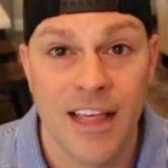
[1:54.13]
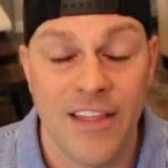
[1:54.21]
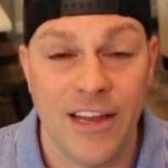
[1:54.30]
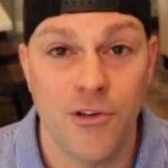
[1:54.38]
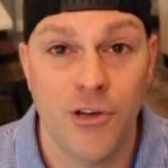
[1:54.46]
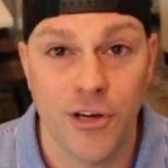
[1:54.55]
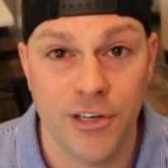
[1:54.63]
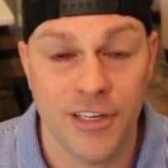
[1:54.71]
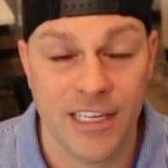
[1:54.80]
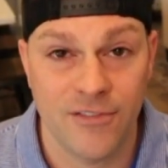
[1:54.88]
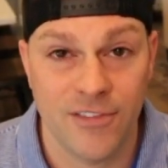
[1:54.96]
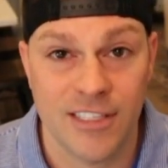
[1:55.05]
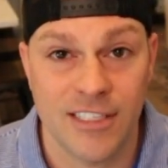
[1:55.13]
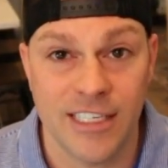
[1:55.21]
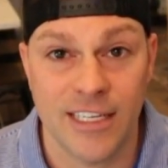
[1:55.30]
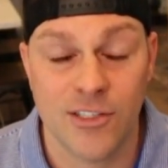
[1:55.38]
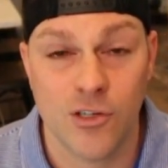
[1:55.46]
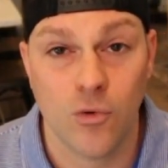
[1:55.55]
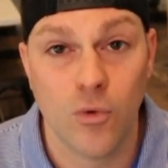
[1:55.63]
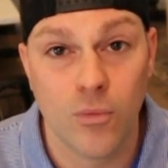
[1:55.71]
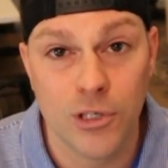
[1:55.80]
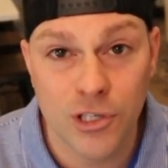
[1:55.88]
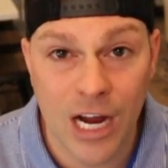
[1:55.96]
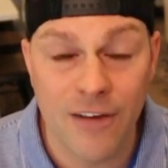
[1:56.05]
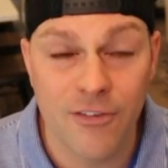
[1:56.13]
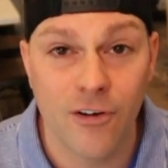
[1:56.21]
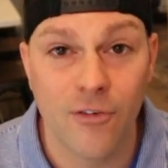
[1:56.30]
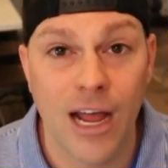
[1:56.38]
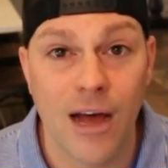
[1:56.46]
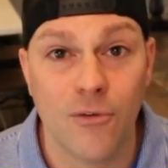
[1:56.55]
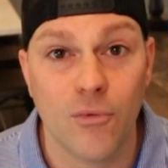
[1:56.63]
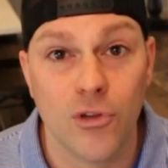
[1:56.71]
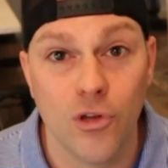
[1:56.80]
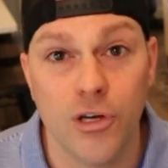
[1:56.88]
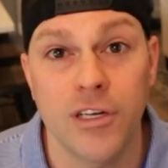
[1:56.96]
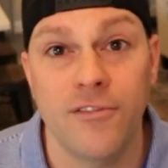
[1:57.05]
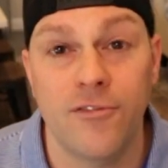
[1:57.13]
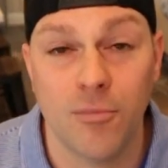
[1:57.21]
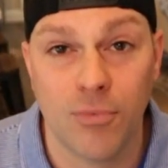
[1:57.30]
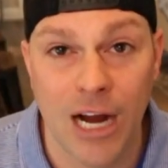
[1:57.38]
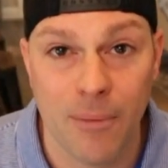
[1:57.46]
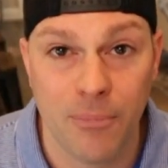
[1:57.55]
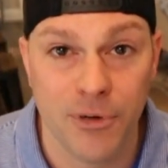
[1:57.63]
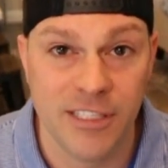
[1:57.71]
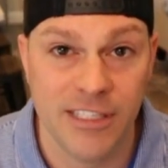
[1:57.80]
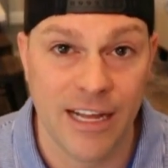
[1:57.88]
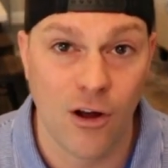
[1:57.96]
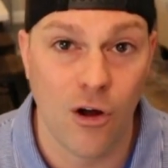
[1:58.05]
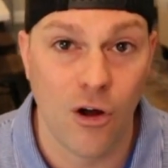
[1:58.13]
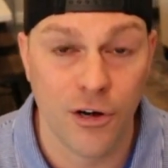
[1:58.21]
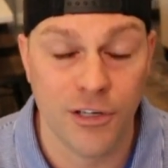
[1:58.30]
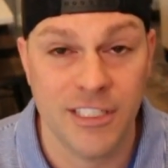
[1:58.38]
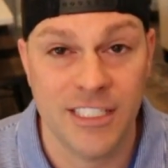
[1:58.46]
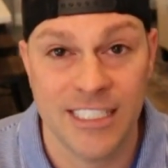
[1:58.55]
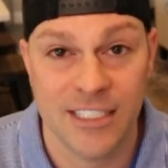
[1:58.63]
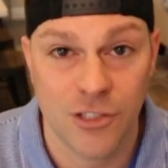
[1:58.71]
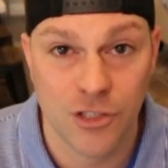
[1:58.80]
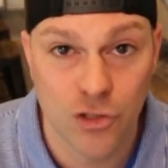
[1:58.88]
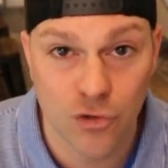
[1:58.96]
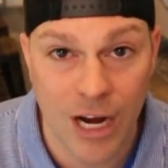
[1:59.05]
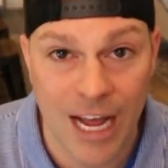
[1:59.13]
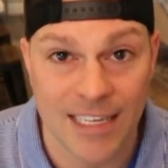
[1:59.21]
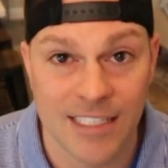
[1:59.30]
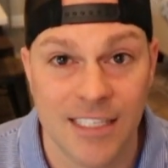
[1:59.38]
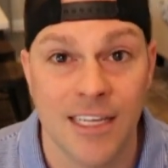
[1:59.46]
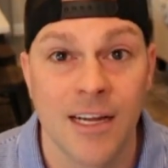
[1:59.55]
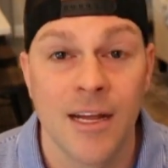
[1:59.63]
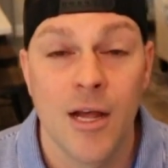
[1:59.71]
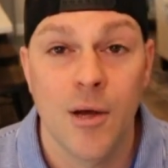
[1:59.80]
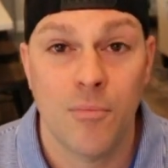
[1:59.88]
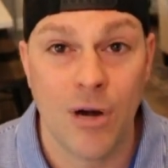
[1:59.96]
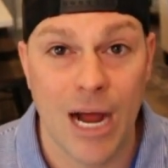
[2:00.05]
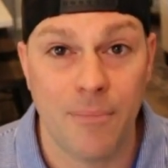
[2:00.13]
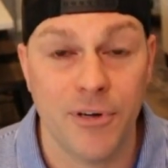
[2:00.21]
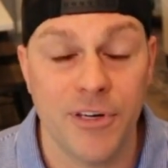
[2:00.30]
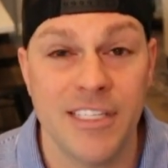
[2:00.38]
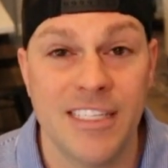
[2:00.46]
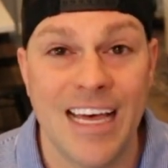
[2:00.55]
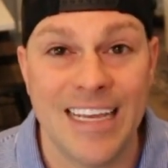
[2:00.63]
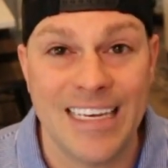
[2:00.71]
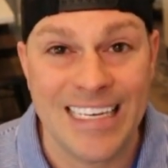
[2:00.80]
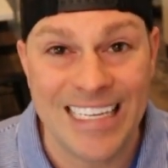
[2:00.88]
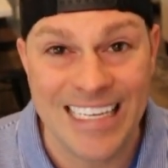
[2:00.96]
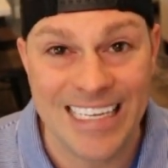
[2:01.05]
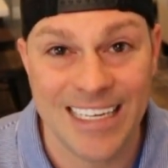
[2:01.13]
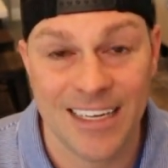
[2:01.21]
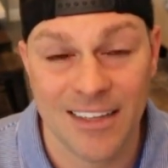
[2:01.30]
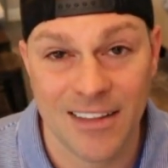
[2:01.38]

that you couldn't even see it. So when we're driving around, we're looking for properties that are distressed, properties that need a